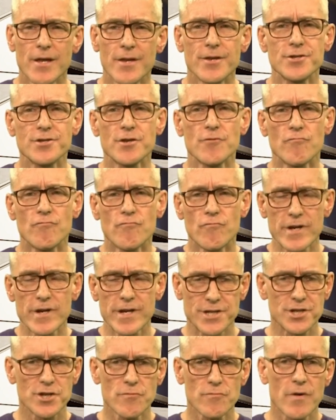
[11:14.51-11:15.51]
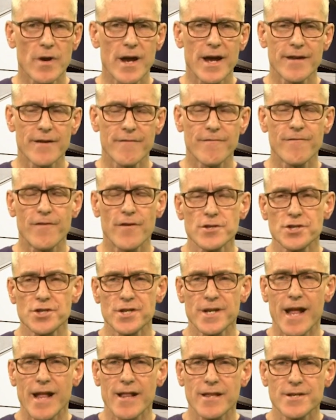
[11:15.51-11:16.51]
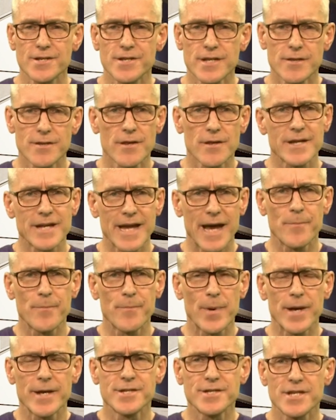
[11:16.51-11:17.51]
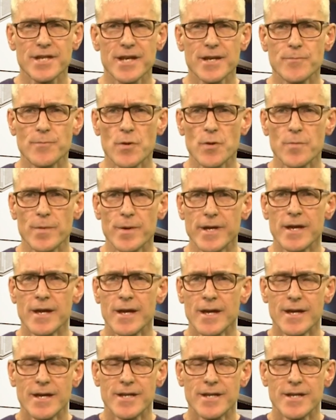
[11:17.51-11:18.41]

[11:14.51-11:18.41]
there's a rich array of functionality that the campaign team will be